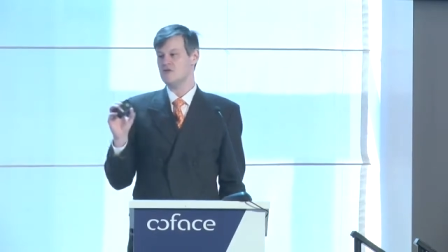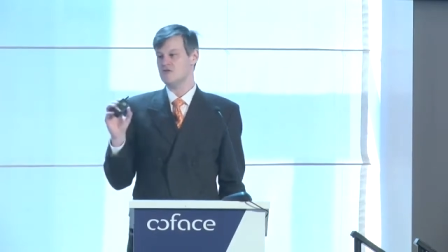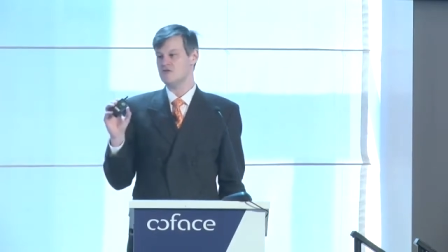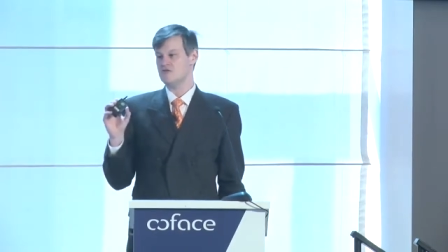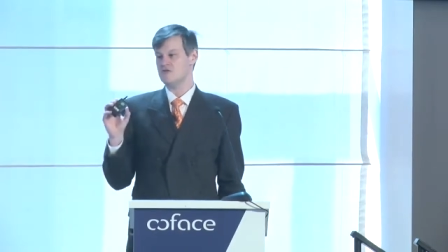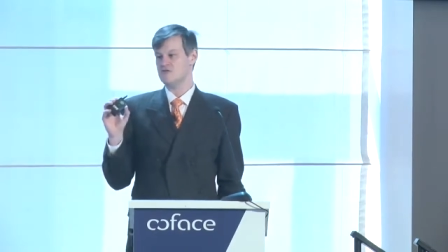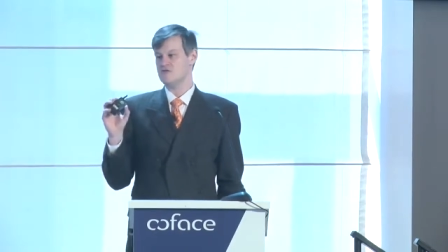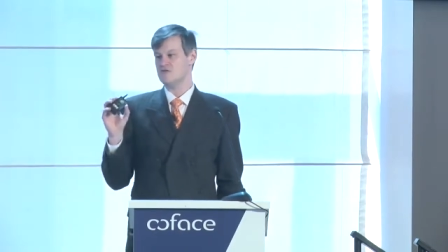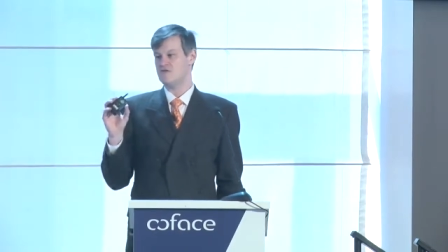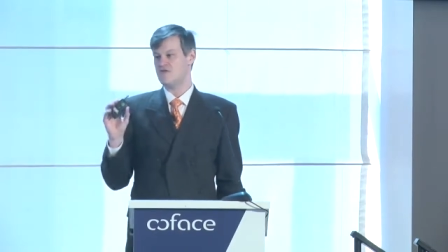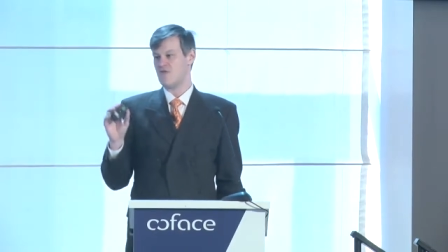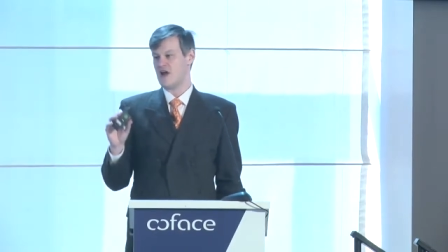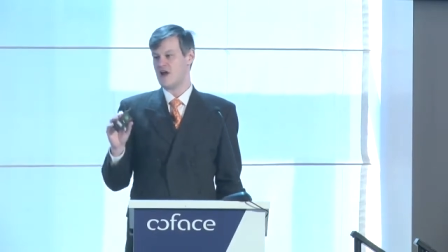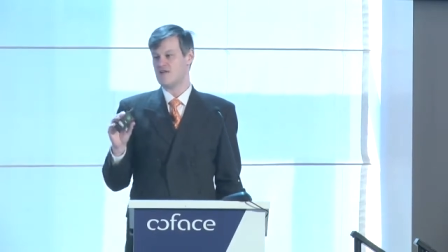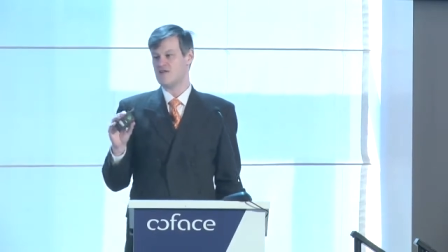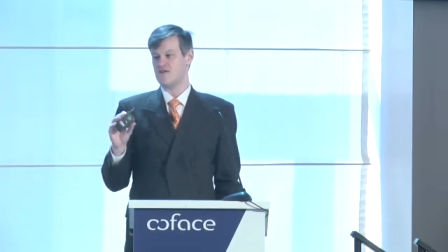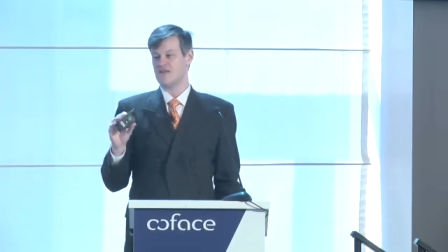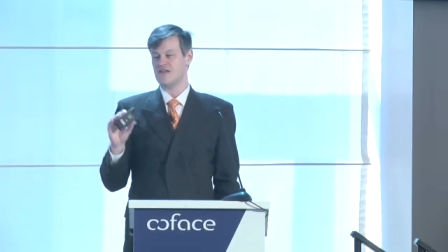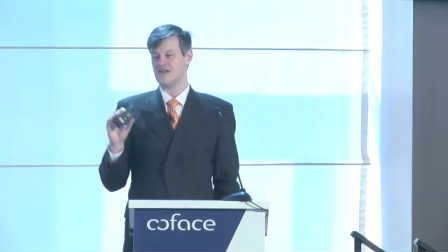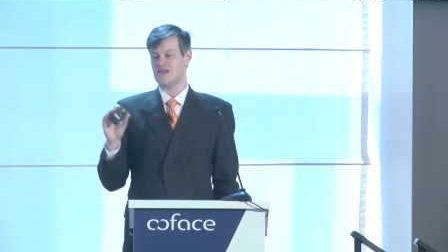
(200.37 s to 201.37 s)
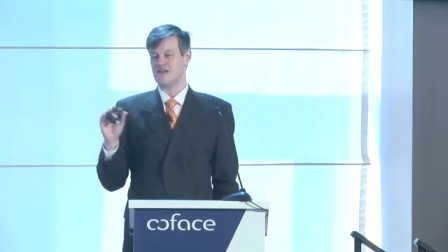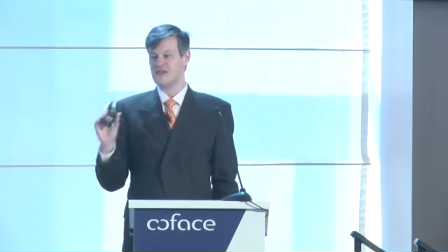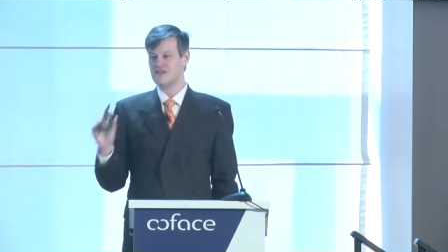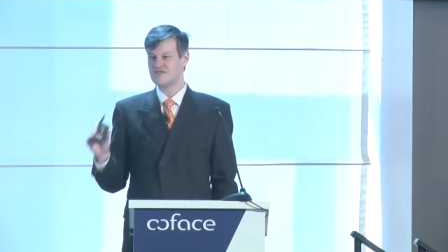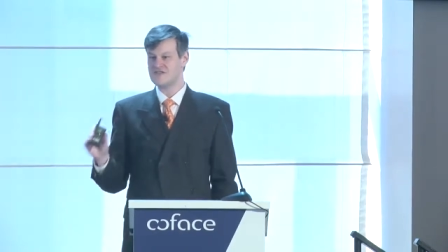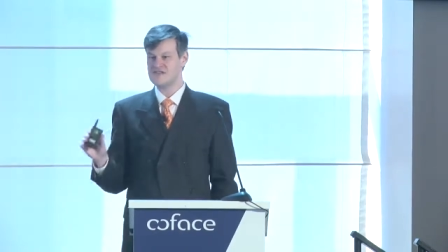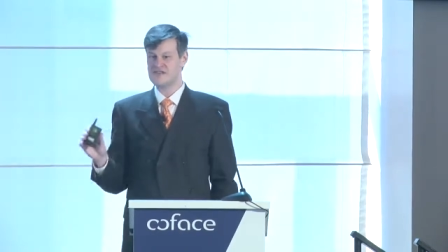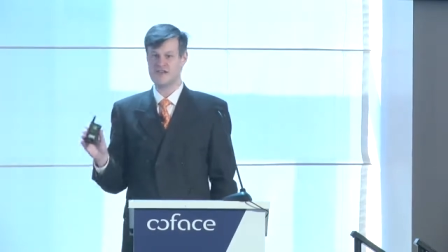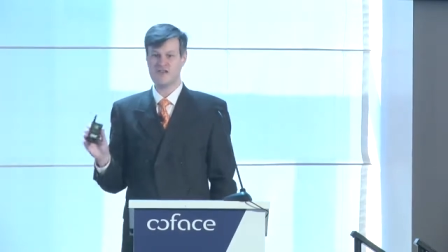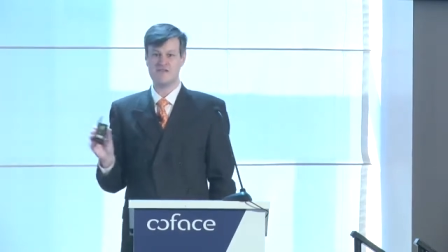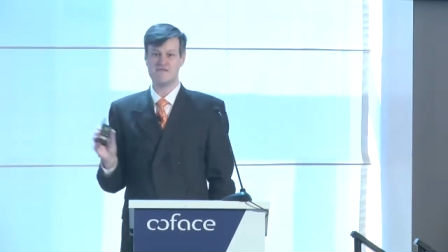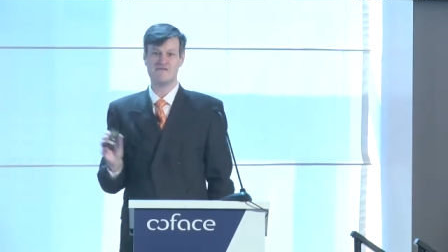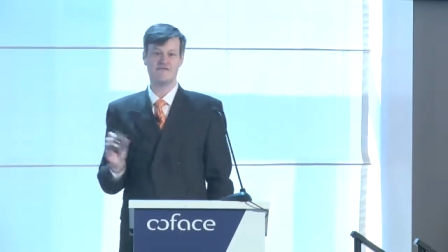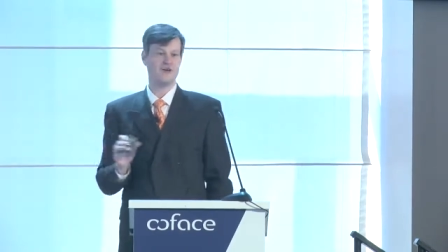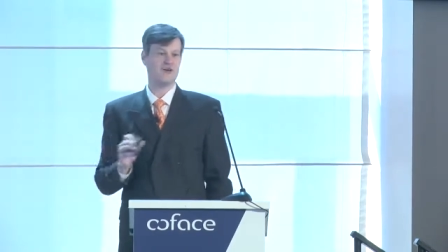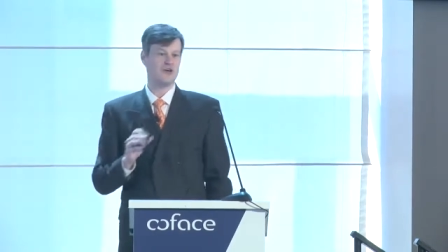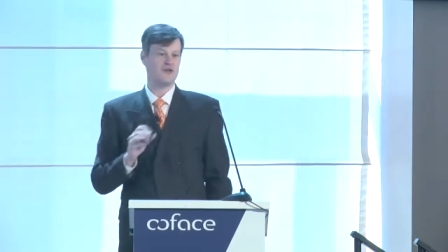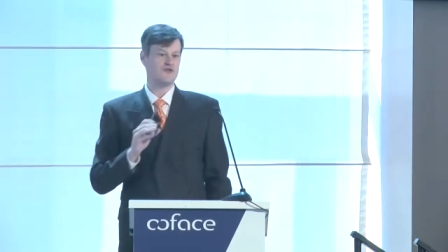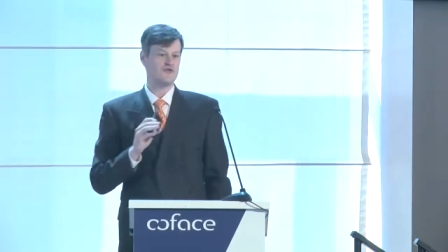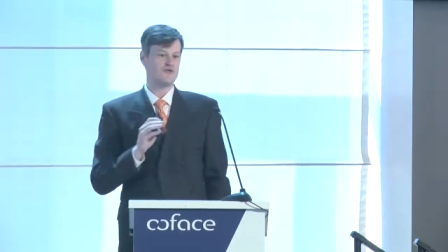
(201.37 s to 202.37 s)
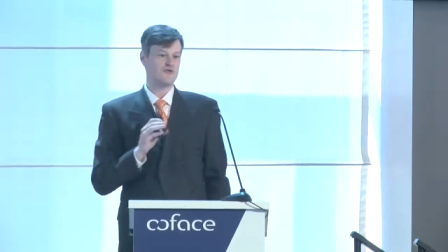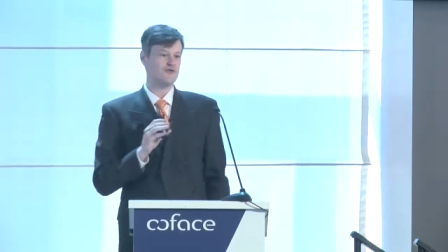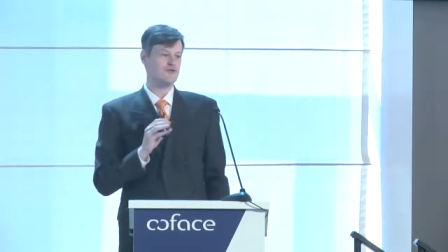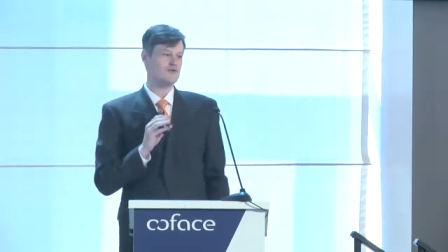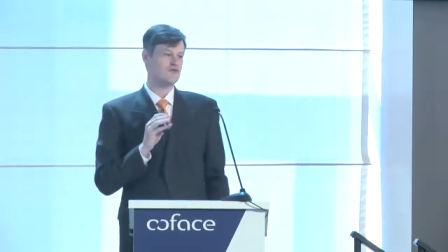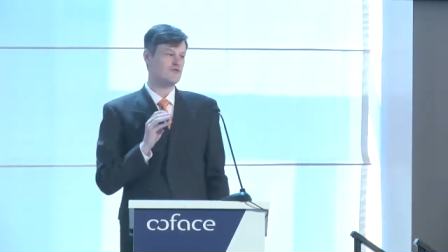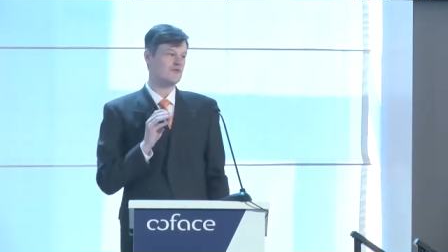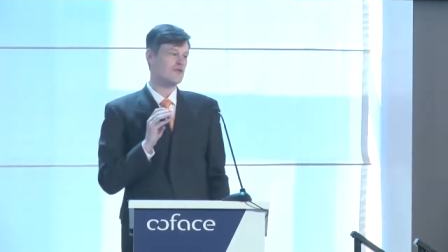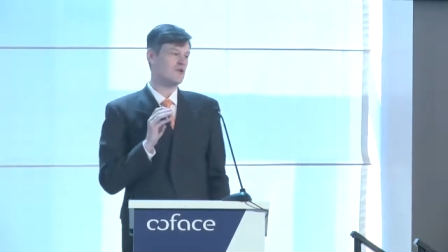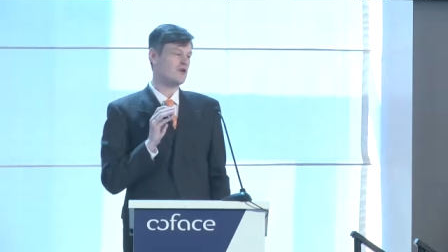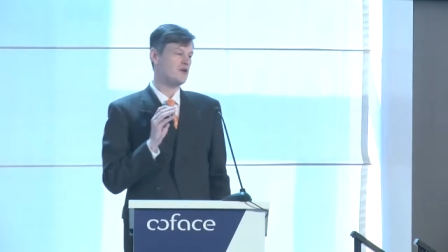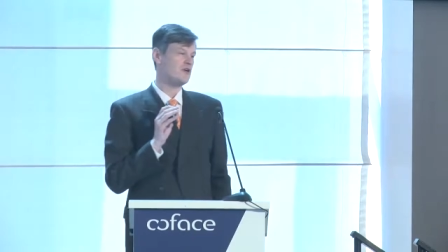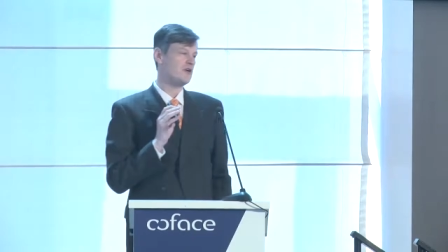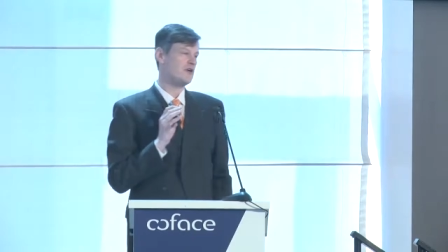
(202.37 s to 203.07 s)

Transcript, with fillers: to France legislative, to